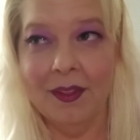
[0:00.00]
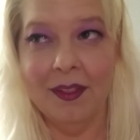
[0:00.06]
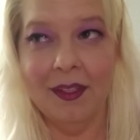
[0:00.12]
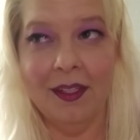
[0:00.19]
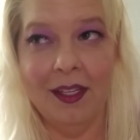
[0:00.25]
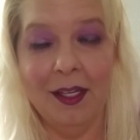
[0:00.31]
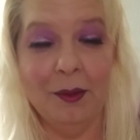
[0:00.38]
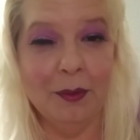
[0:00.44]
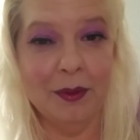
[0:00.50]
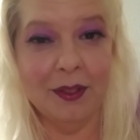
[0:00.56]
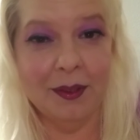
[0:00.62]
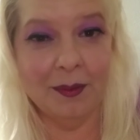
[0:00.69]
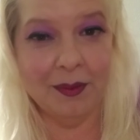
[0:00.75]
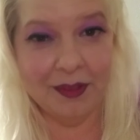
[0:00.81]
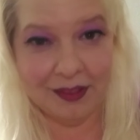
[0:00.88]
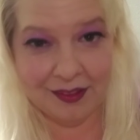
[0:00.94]
it was
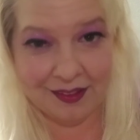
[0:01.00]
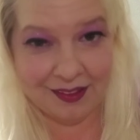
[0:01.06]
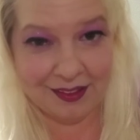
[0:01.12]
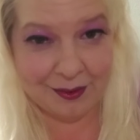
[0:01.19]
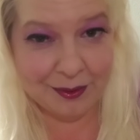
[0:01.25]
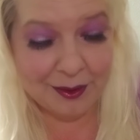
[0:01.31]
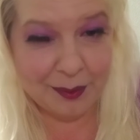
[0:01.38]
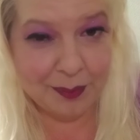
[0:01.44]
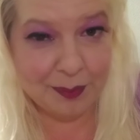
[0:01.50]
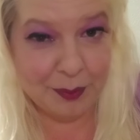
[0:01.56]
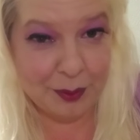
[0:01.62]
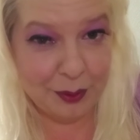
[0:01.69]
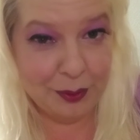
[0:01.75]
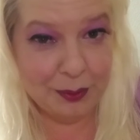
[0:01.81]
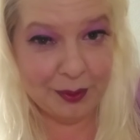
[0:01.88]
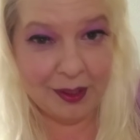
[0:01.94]
a
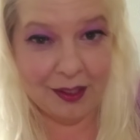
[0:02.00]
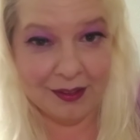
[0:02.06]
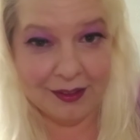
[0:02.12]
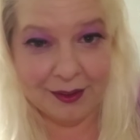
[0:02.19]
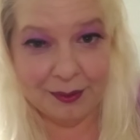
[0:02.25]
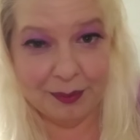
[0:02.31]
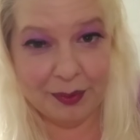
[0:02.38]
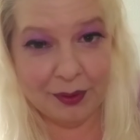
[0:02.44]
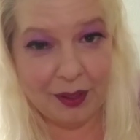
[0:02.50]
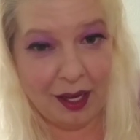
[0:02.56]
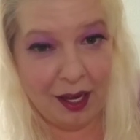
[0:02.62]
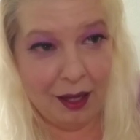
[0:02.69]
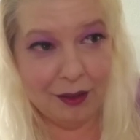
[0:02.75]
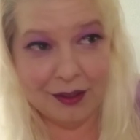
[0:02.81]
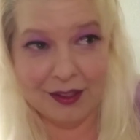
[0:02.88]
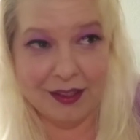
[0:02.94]
new custom built
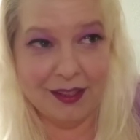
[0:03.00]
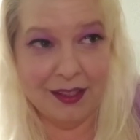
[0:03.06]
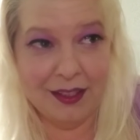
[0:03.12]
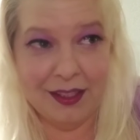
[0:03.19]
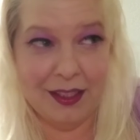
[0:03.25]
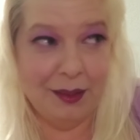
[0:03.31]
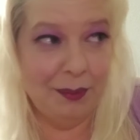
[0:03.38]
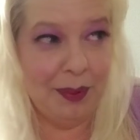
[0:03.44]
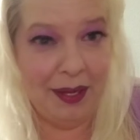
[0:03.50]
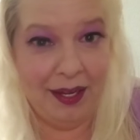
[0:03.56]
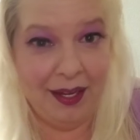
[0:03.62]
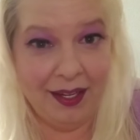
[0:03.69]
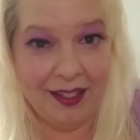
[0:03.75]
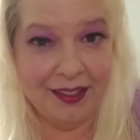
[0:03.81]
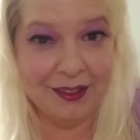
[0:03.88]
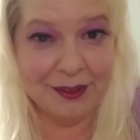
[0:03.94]
house. It didn't need
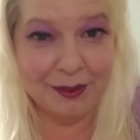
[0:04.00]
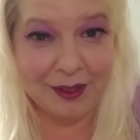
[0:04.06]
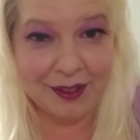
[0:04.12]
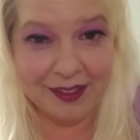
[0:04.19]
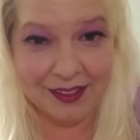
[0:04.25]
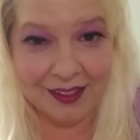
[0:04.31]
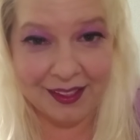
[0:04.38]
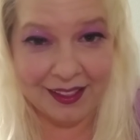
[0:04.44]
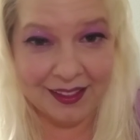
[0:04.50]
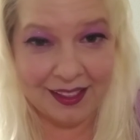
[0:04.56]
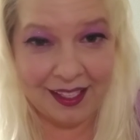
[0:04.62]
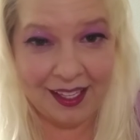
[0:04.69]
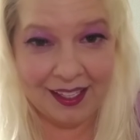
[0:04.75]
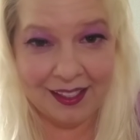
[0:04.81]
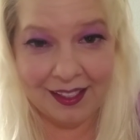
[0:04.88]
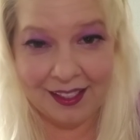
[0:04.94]
paint or anything like
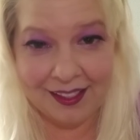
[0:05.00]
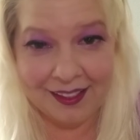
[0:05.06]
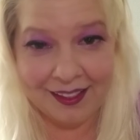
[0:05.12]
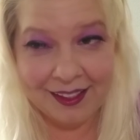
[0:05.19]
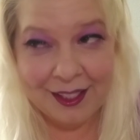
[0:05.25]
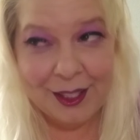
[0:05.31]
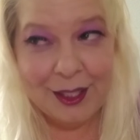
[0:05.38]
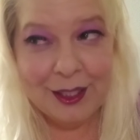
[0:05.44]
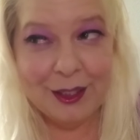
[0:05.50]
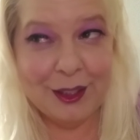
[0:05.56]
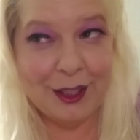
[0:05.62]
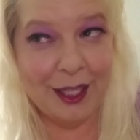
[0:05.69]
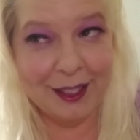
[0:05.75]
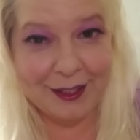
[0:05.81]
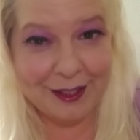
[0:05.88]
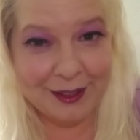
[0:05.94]
that. Like
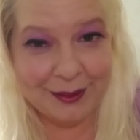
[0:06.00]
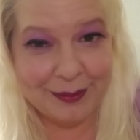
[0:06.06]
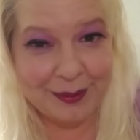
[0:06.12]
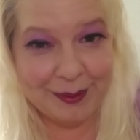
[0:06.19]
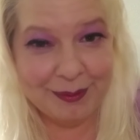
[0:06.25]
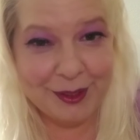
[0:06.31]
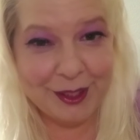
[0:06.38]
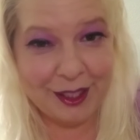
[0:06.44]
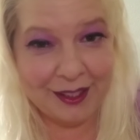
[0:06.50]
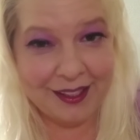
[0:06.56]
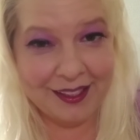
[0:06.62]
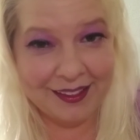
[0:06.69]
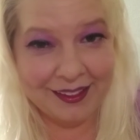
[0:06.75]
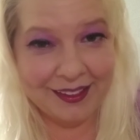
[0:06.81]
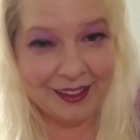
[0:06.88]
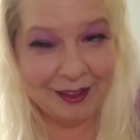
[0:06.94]
chances of them
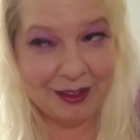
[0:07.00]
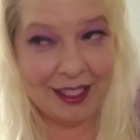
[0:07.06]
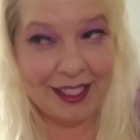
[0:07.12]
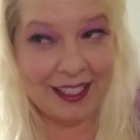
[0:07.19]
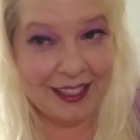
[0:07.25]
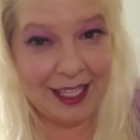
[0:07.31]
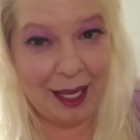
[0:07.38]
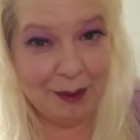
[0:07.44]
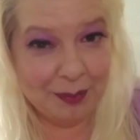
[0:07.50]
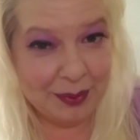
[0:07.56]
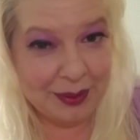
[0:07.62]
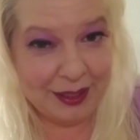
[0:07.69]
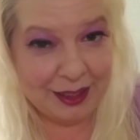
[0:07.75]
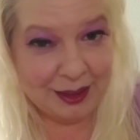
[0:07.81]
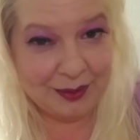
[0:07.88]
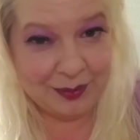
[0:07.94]
checking in that
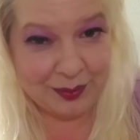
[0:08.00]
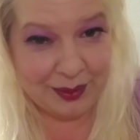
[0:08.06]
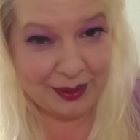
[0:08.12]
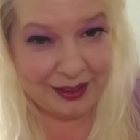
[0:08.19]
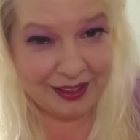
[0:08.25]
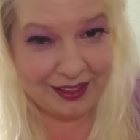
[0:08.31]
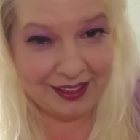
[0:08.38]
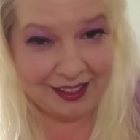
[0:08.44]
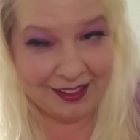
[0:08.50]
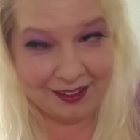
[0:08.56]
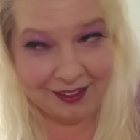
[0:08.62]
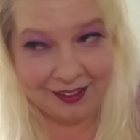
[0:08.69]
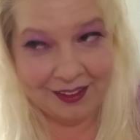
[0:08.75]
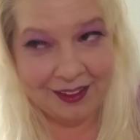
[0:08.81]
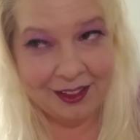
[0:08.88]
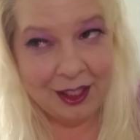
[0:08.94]
place for anything
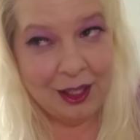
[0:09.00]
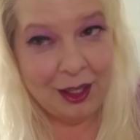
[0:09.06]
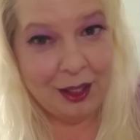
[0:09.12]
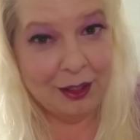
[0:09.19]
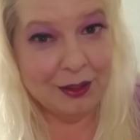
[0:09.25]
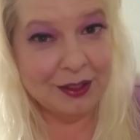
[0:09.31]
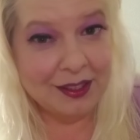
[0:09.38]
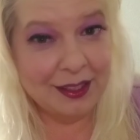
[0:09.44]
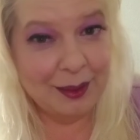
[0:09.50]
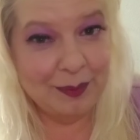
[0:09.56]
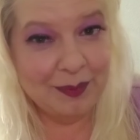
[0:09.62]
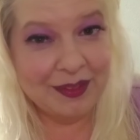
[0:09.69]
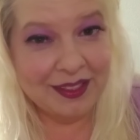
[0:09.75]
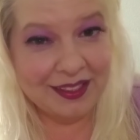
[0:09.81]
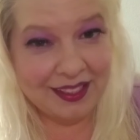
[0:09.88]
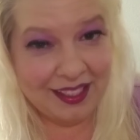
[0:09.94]
are slim
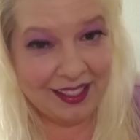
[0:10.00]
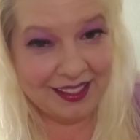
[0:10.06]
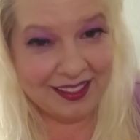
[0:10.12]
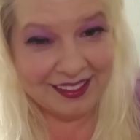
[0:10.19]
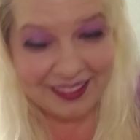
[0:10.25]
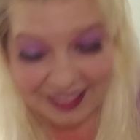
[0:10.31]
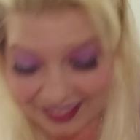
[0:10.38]
to none.